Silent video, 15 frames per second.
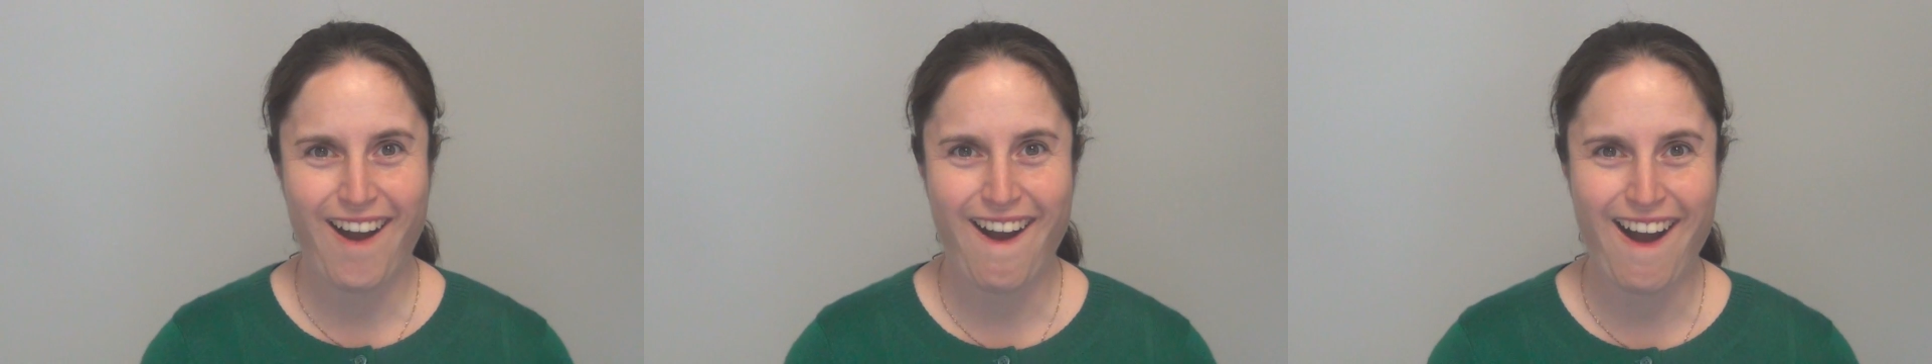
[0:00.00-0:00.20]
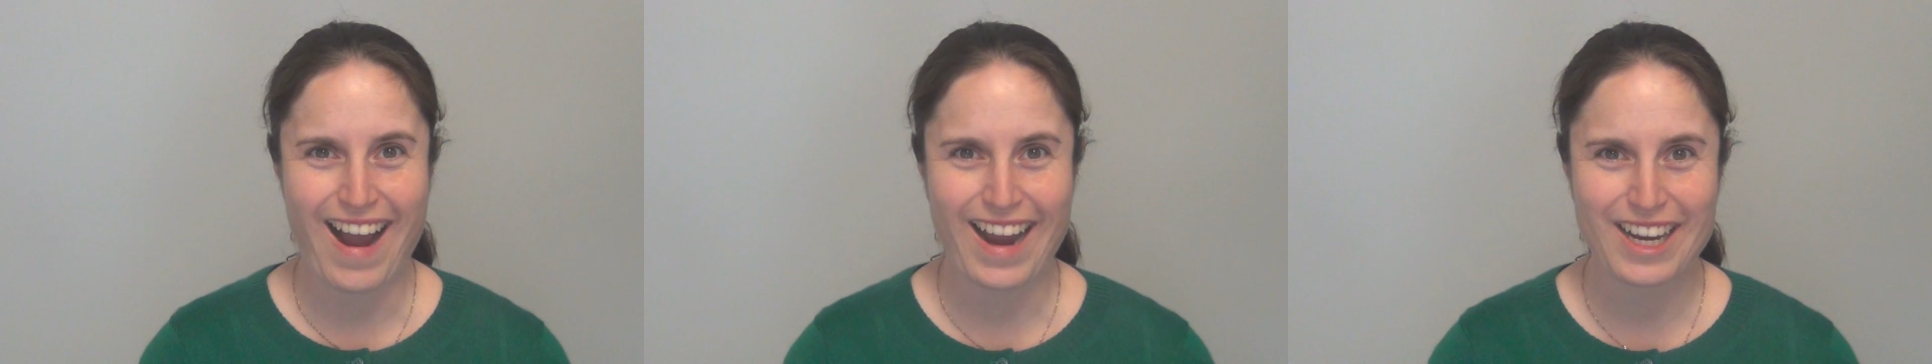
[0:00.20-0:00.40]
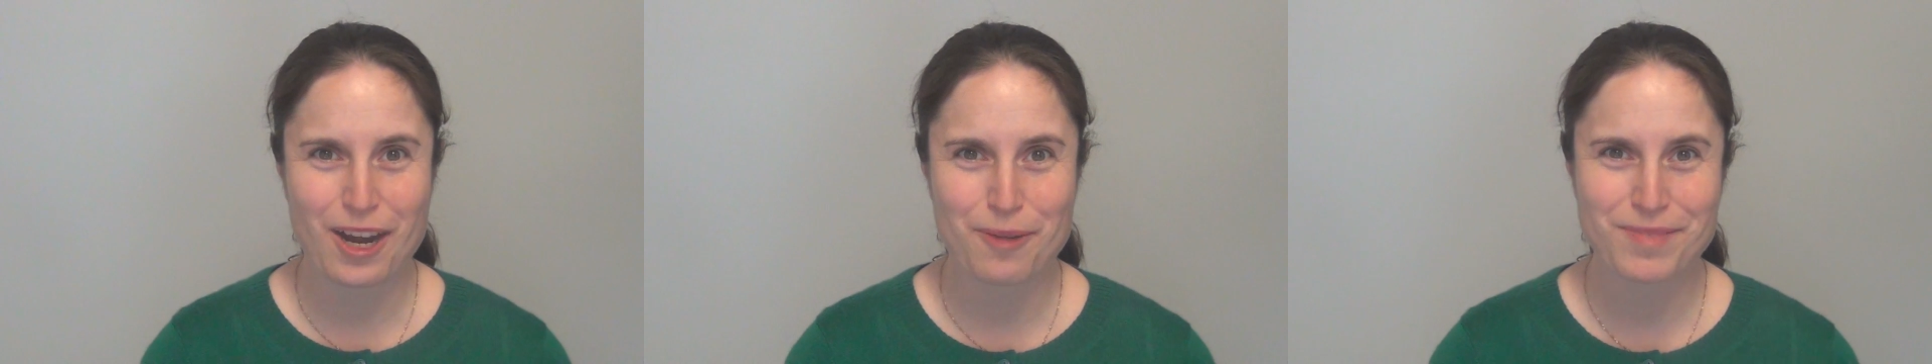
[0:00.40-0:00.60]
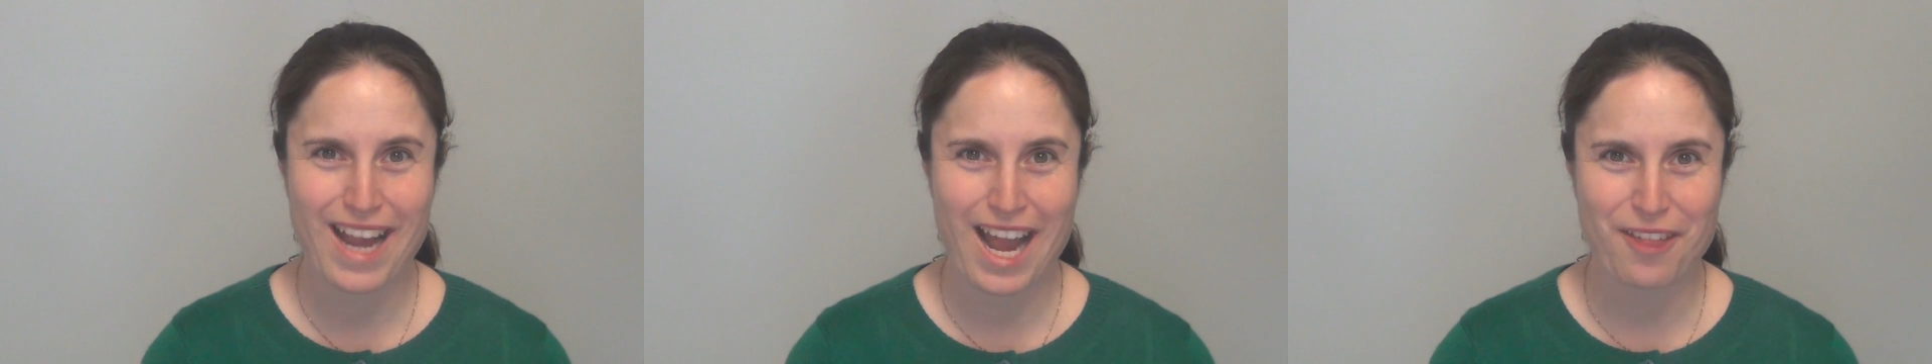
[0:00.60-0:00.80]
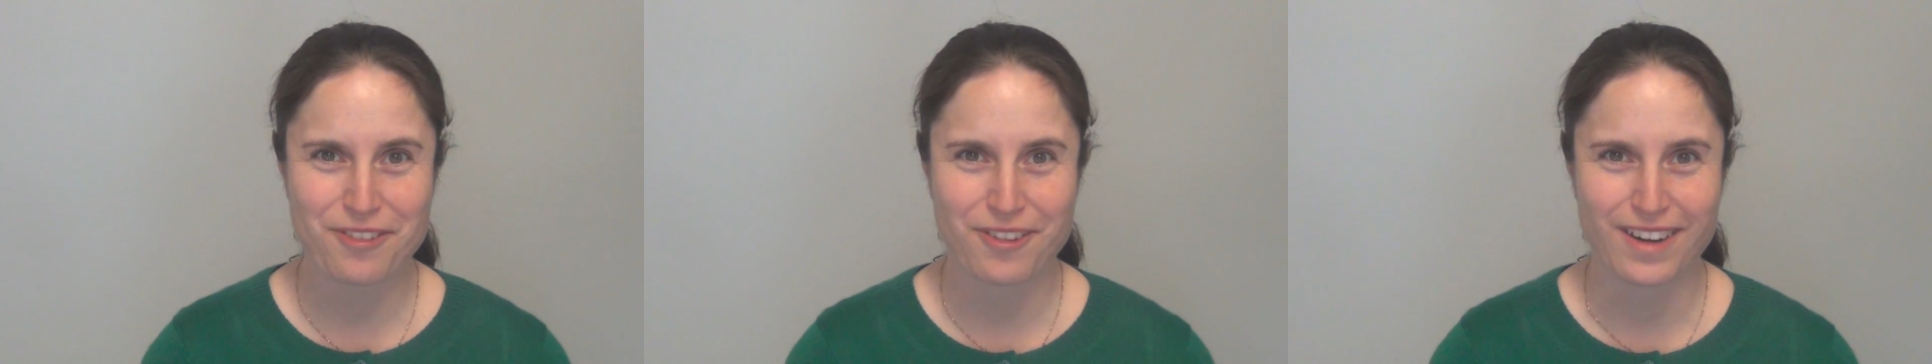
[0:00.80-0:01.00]
Hi, I'm
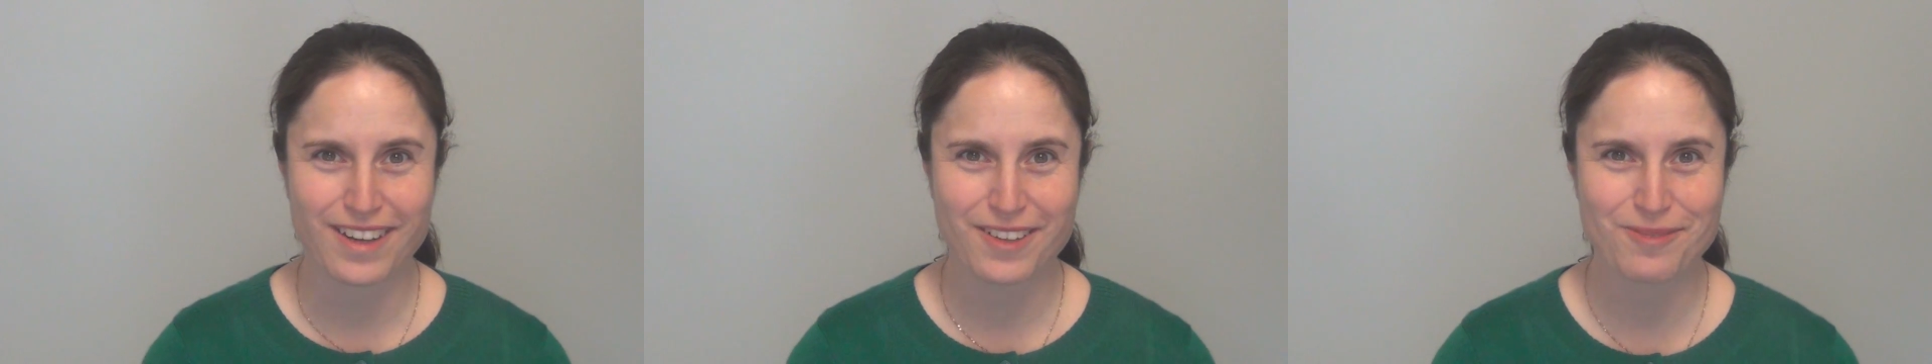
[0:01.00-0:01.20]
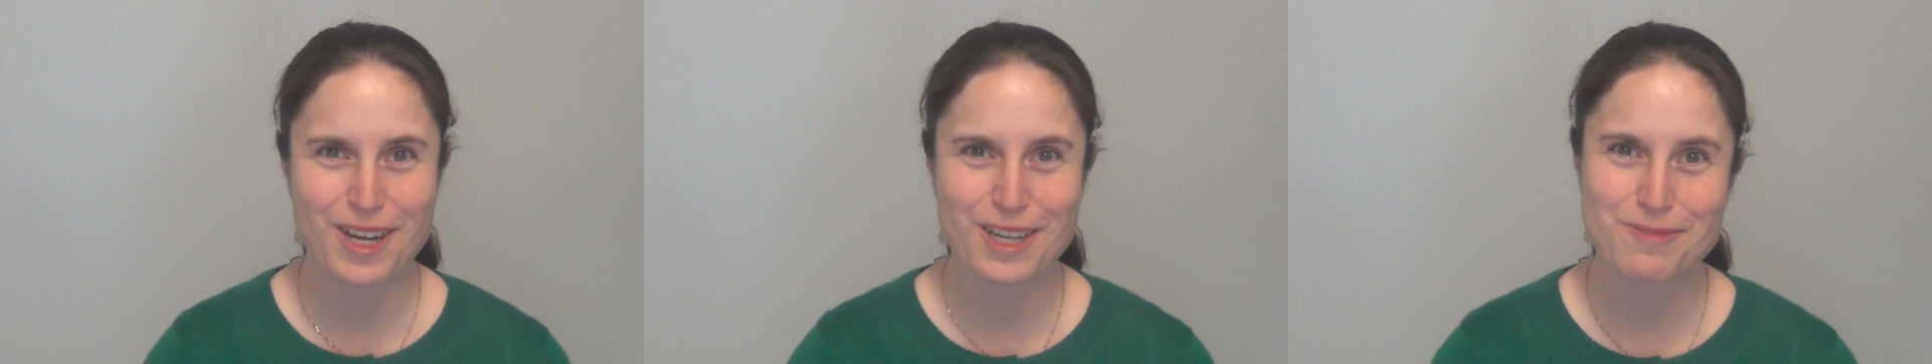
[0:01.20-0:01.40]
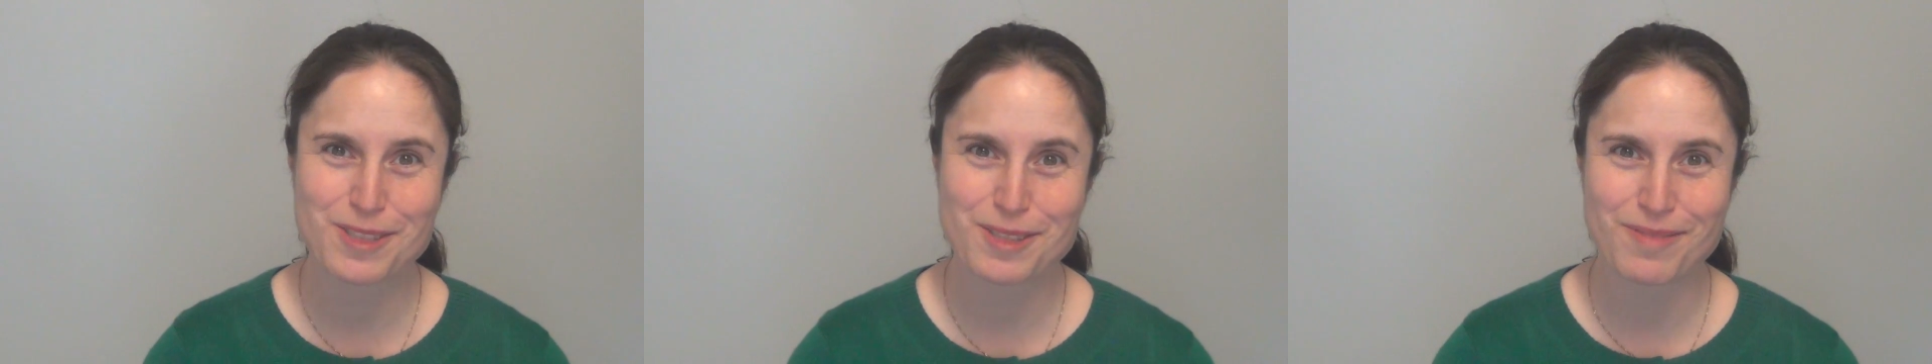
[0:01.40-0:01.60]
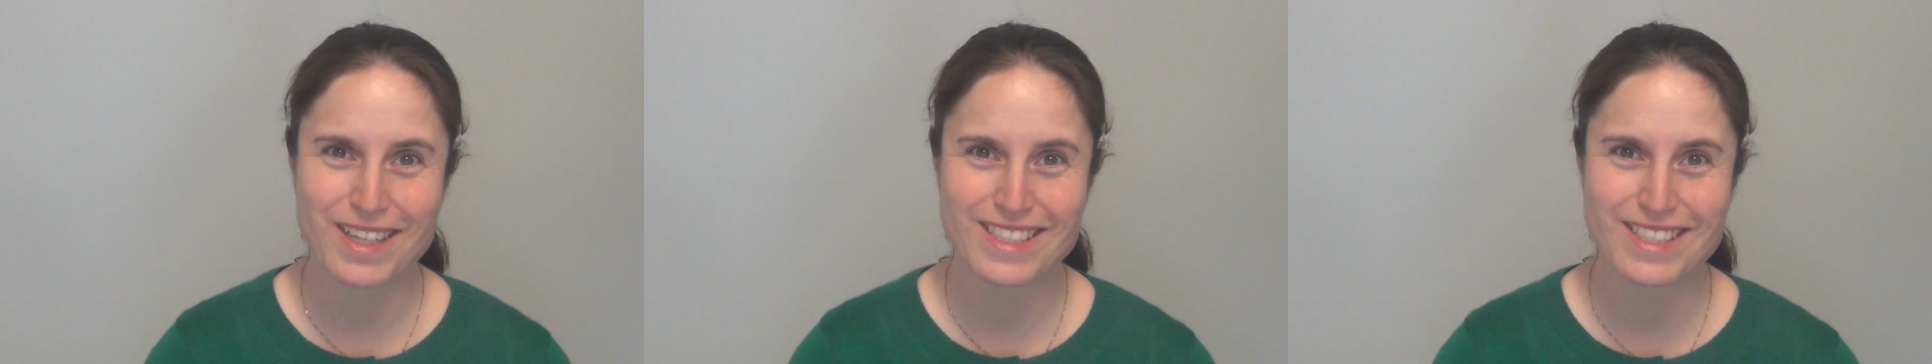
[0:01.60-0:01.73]
Catherine. Welcome to